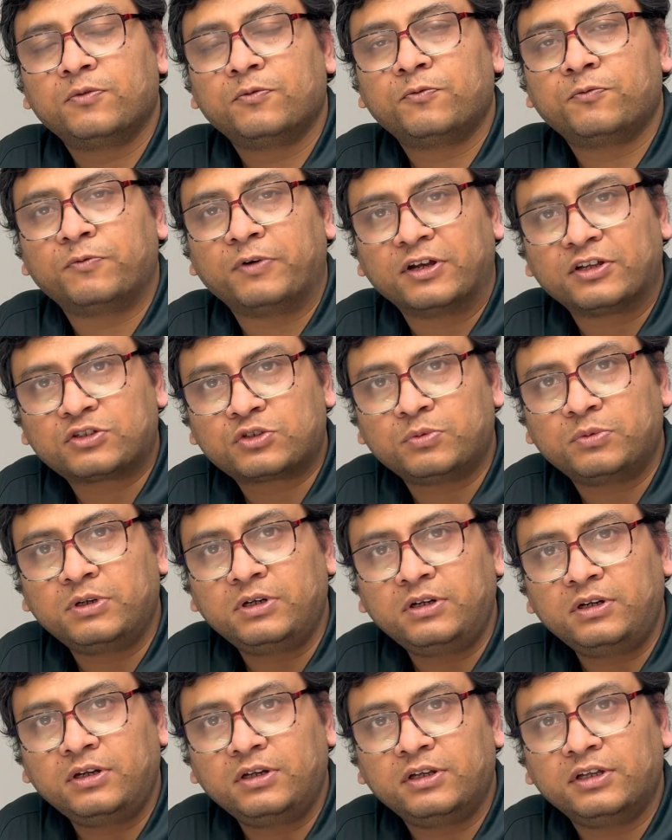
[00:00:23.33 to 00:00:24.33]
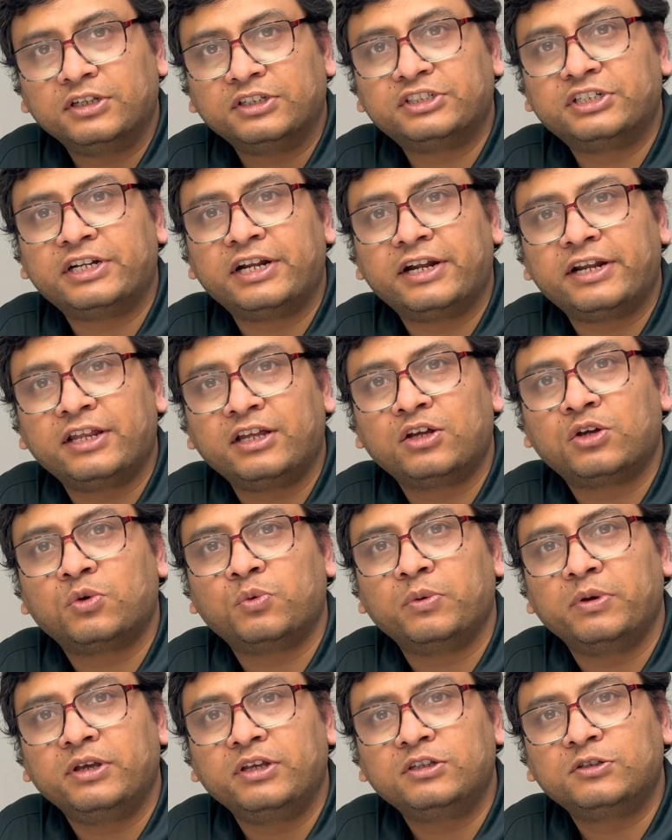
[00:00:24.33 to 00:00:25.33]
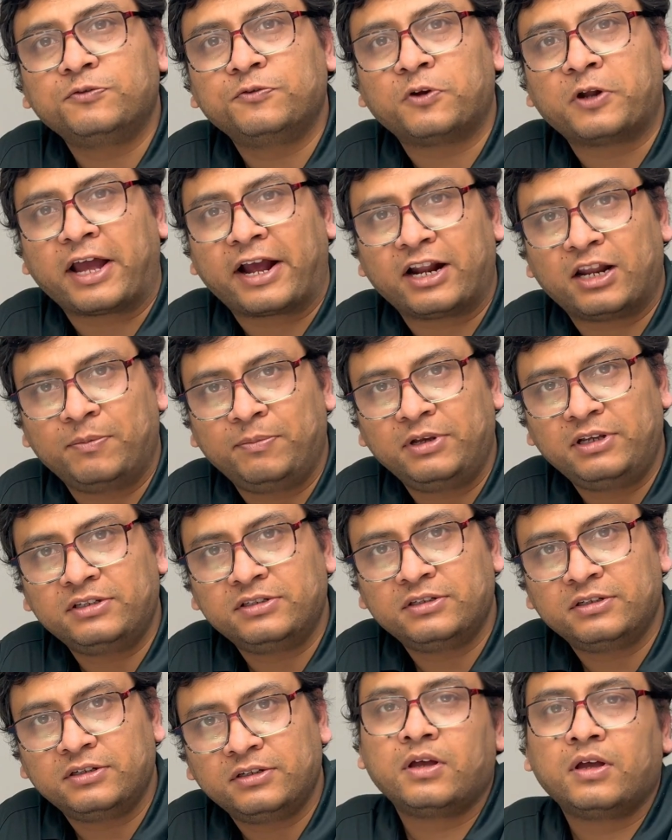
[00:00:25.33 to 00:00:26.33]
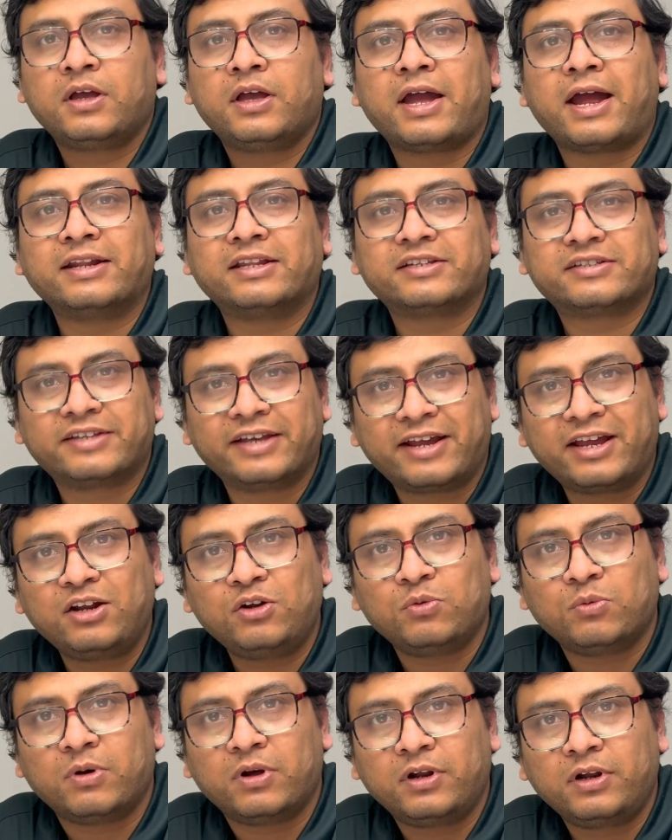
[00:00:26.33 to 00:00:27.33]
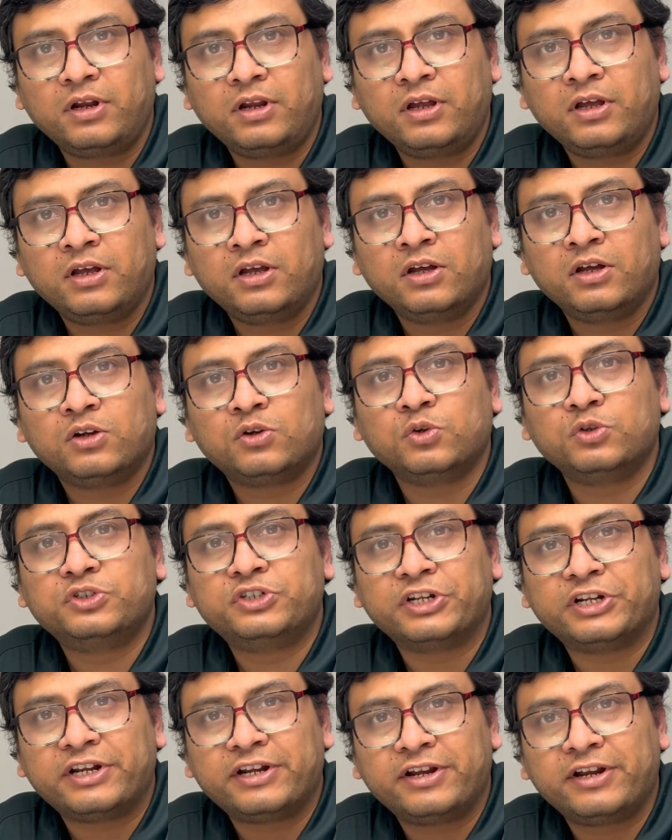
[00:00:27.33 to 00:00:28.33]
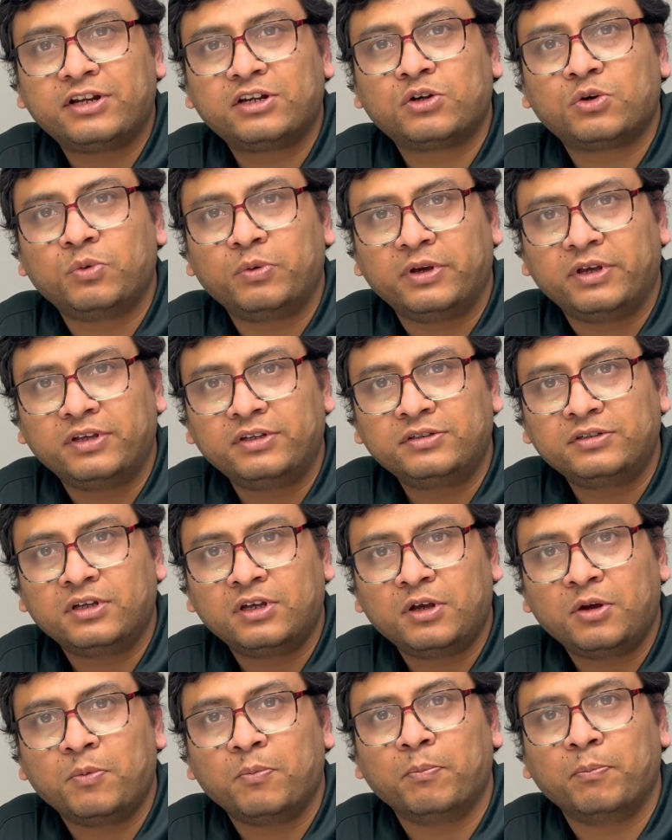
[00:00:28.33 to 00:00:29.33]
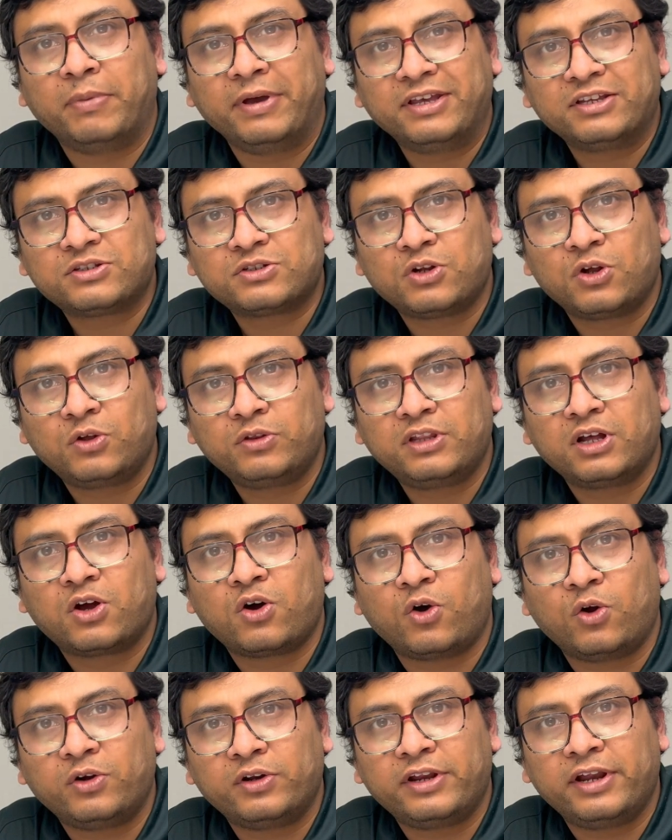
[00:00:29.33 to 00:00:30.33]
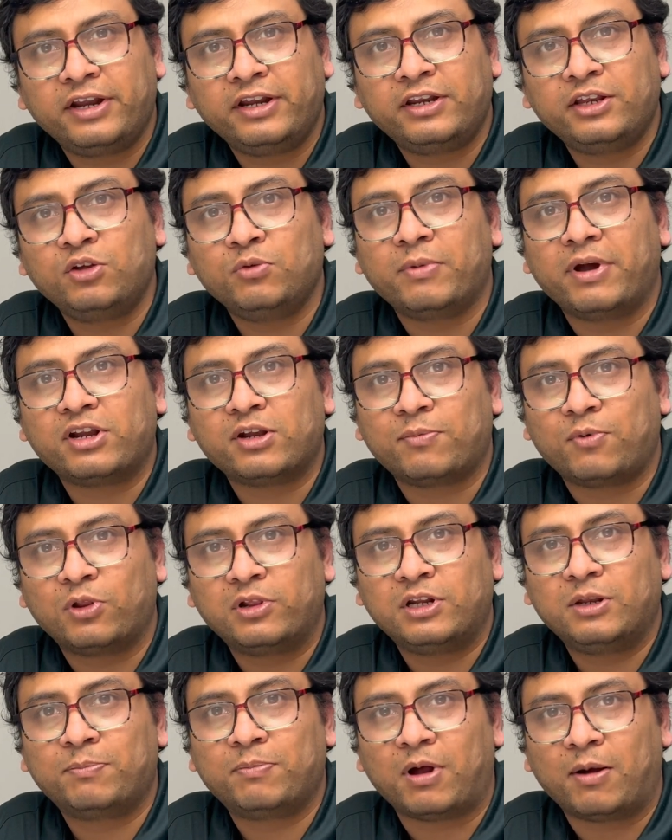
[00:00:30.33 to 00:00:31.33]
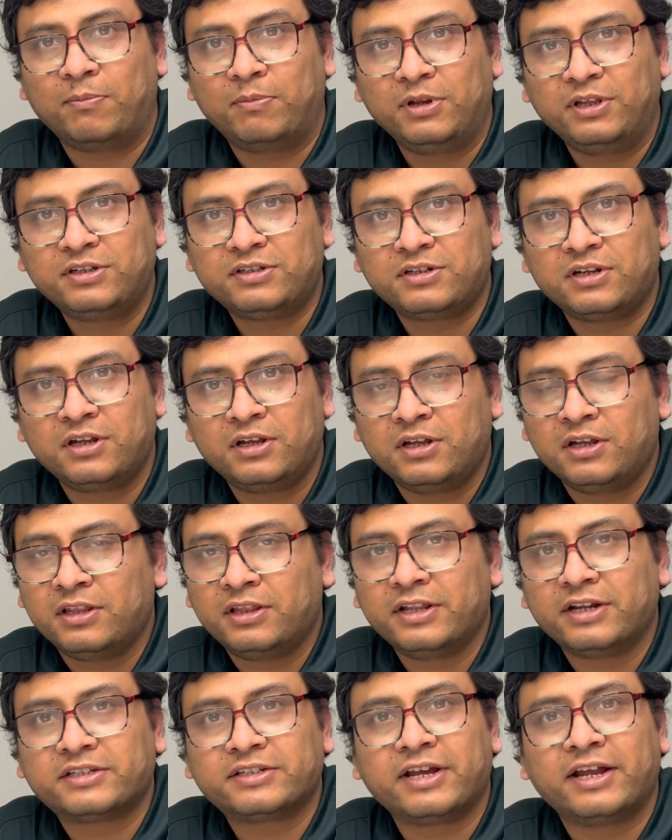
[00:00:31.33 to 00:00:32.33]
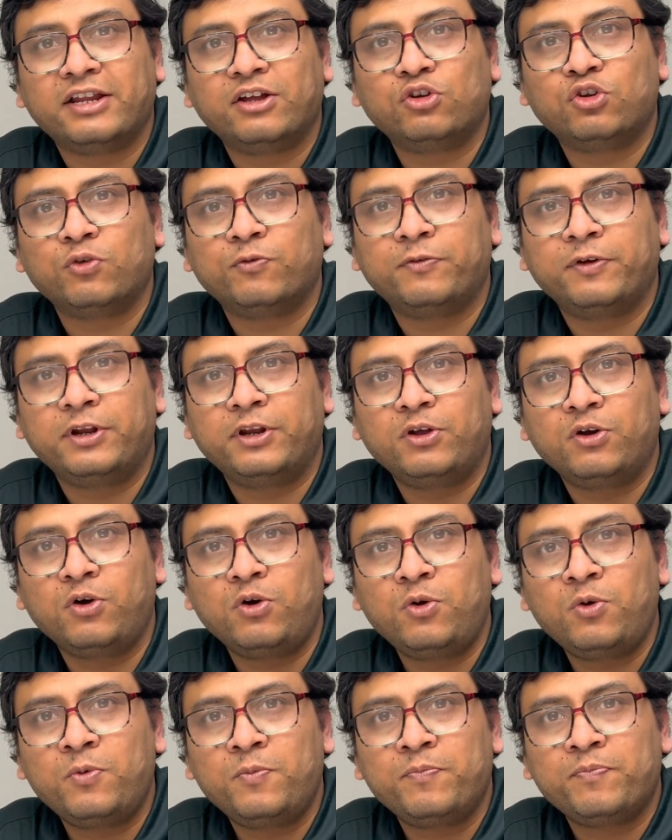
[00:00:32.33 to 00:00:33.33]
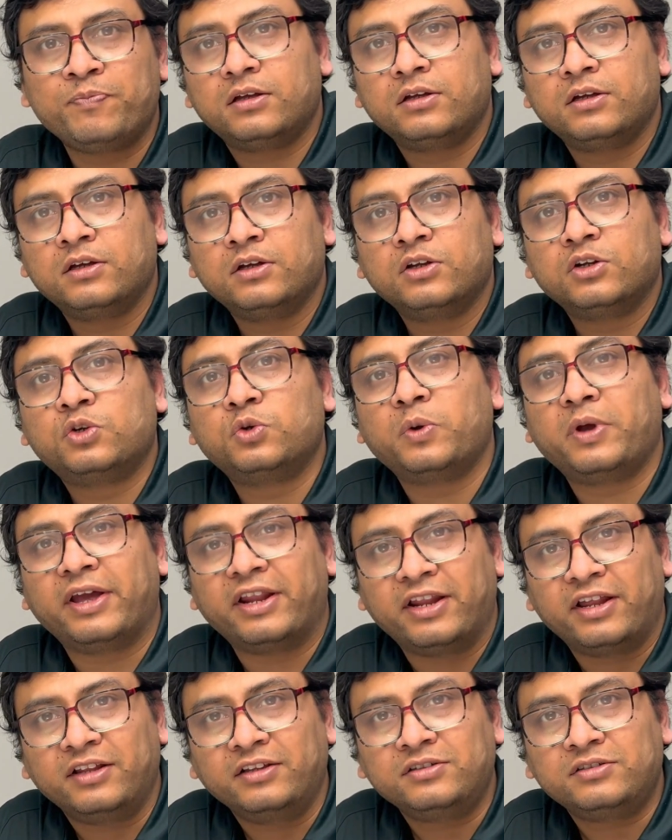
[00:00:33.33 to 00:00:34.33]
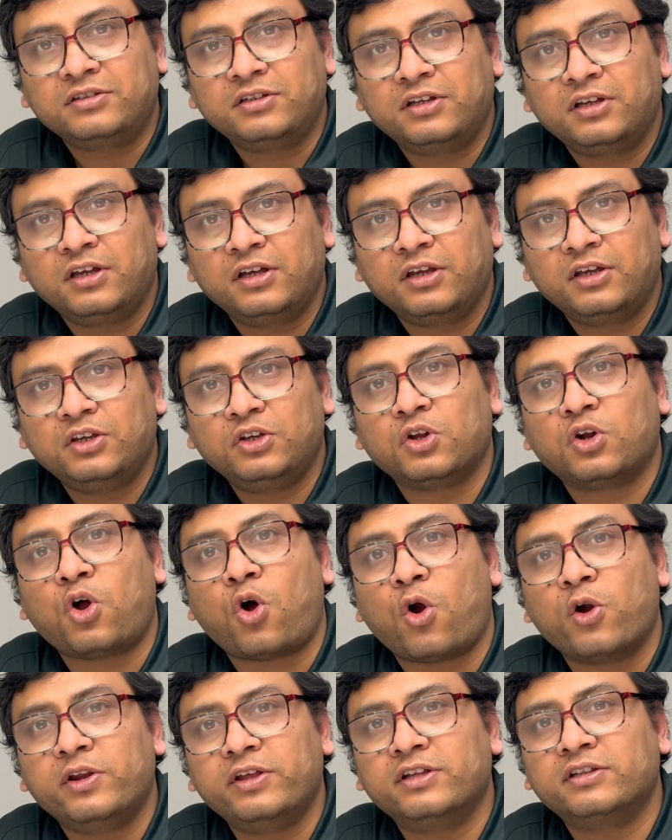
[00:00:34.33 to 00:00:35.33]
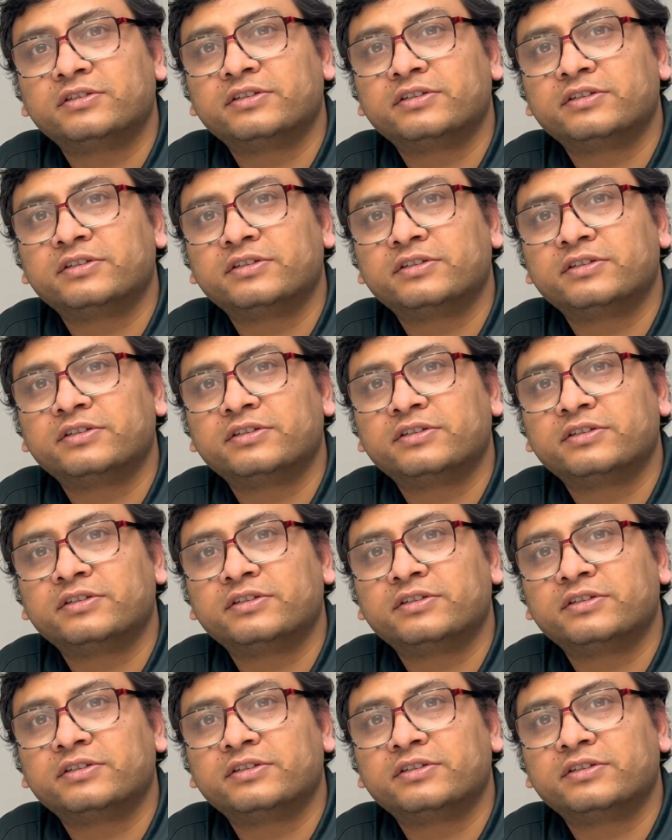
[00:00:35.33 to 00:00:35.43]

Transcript: First one, generating quiz for academics and the second one to generate quiz based on the content you might have already published, let's say an YouTube video, to enhance your audience